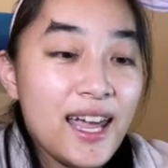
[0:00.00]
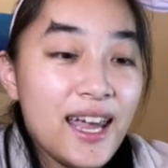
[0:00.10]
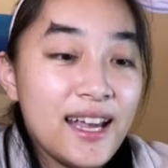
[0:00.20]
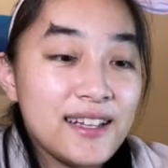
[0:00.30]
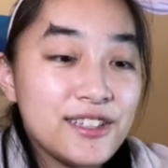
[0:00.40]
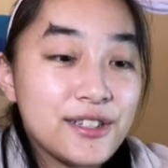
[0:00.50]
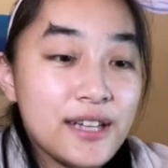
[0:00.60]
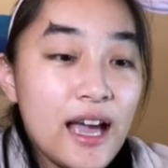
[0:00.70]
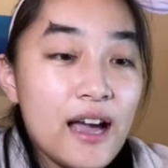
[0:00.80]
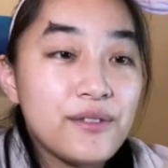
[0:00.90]
And you're gonna
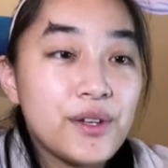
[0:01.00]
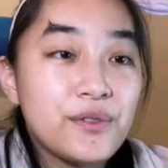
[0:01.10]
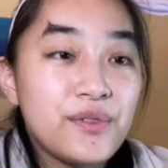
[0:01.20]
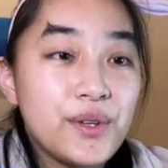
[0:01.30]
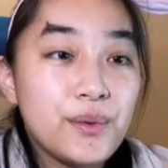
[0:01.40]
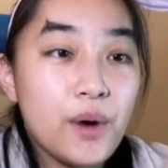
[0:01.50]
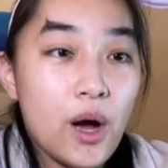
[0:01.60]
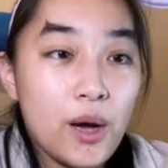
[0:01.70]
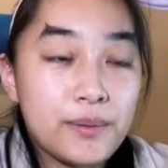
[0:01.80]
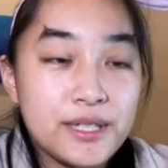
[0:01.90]
have a few
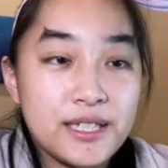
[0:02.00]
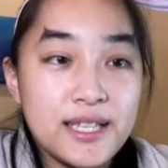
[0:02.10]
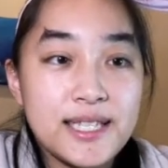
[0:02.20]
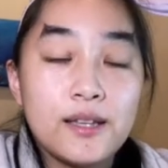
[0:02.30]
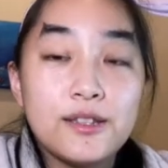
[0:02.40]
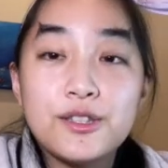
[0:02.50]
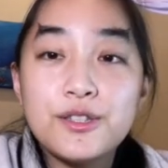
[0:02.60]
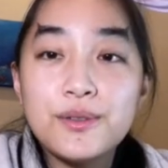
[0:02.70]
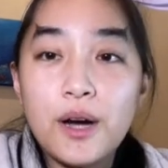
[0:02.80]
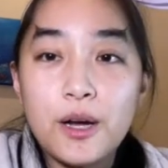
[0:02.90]
options. The
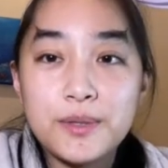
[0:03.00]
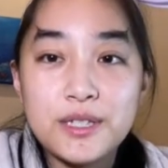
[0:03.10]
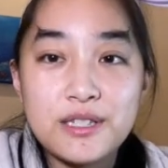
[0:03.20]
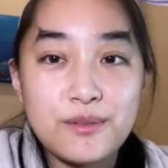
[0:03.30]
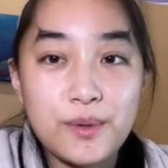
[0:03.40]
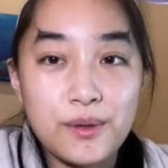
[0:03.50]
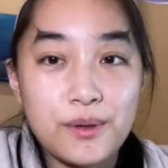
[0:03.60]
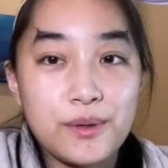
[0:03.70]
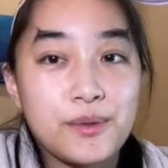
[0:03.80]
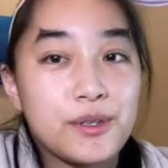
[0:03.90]
two options you're
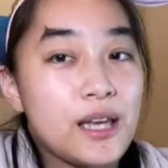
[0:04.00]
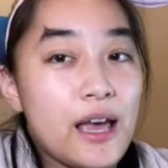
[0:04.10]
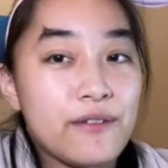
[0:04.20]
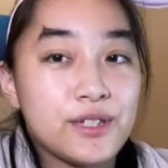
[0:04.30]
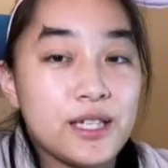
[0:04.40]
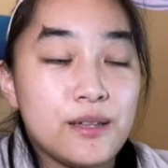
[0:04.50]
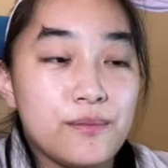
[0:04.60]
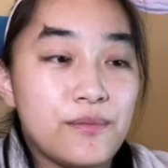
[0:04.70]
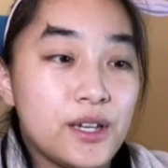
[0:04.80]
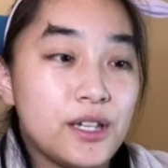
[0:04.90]
probably gonna have to
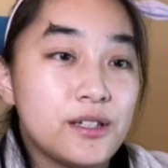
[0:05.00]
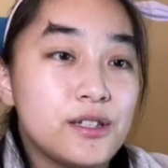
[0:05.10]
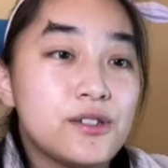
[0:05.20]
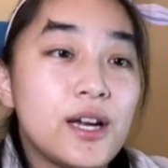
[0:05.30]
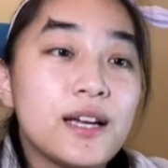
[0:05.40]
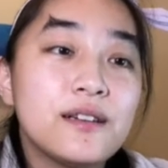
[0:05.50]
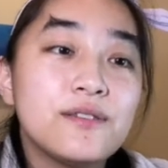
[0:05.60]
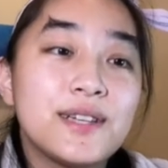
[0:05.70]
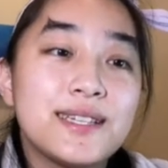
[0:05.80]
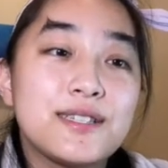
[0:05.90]
keep very good track of
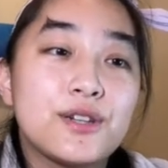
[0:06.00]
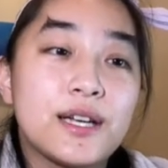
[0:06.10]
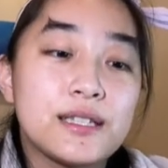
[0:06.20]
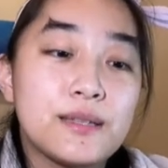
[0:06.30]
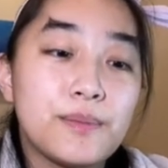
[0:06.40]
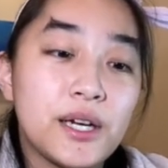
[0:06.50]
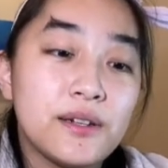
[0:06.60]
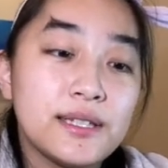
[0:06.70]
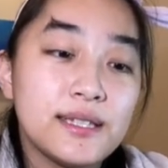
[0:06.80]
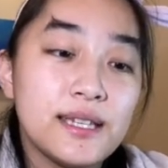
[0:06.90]
is
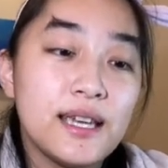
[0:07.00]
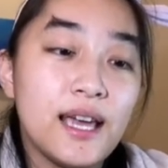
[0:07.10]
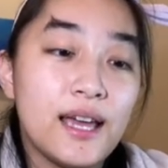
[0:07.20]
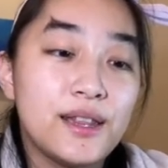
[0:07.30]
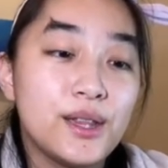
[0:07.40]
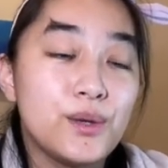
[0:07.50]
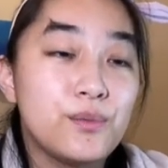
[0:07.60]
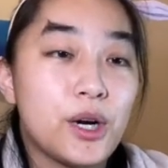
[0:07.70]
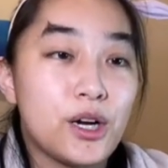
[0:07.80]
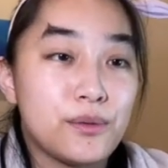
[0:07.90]
transparency and
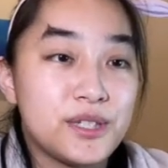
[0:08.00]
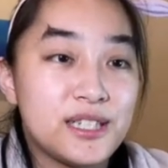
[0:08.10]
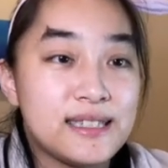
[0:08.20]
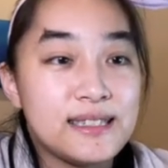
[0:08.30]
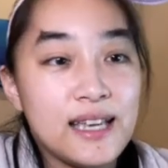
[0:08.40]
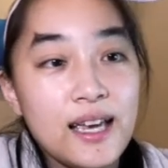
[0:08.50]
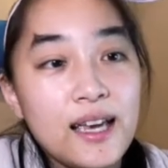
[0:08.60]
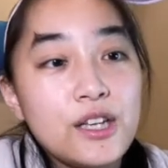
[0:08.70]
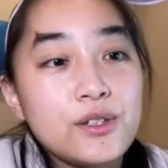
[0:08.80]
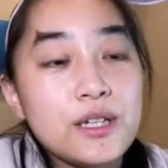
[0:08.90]
loop options.
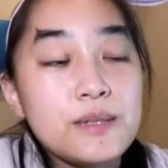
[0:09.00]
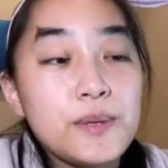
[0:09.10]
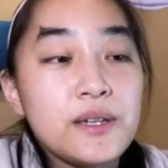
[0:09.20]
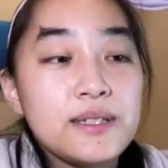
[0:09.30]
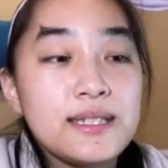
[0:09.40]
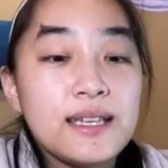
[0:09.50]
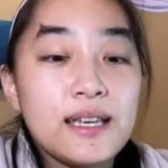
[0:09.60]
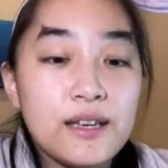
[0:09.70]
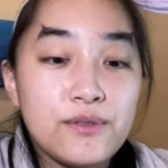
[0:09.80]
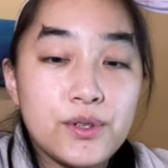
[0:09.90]
Transparency,
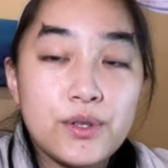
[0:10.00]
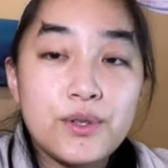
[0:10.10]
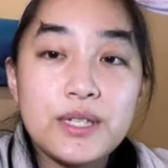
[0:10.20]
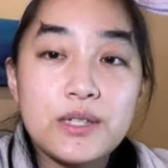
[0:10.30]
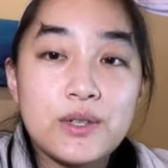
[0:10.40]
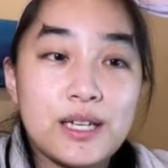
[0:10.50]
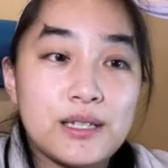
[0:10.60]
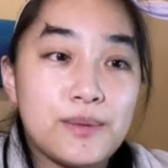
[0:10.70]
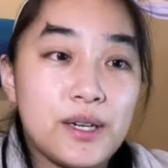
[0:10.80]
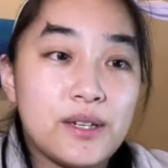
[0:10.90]
if you're using
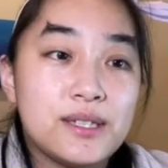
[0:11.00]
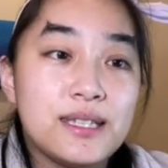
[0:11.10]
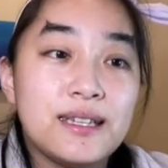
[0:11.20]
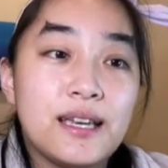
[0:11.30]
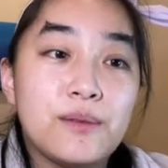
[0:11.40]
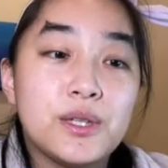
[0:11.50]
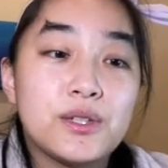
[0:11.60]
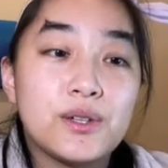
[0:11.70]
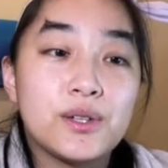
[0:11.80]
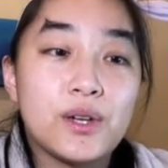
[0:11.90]
transparency, can be
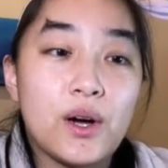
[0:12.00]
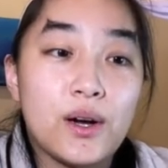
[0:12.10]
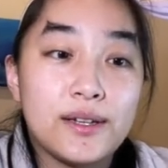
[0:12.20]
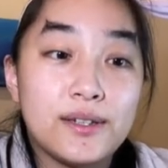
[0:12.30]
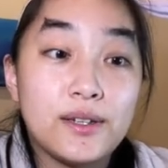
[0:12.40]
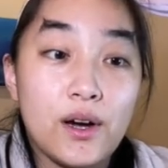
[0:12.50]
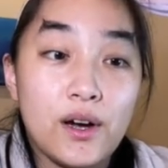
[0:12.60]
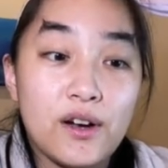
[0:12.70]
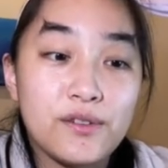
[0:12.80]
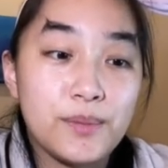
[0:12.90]
turned on and
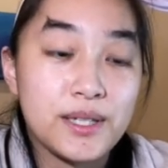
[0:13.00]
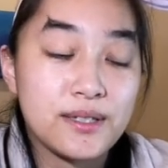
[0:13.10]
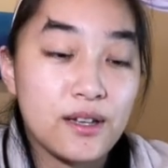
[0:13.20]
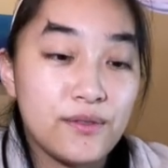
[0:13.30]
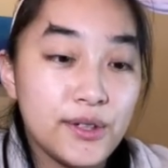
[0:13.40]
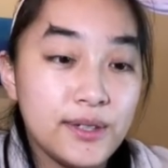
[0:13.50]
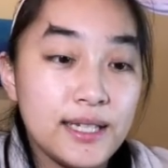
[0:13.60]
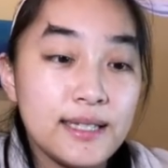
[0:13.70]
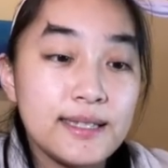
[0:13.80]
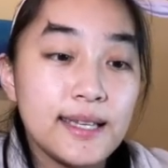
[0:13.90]
off based off your
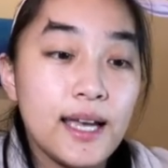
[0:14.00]
needs.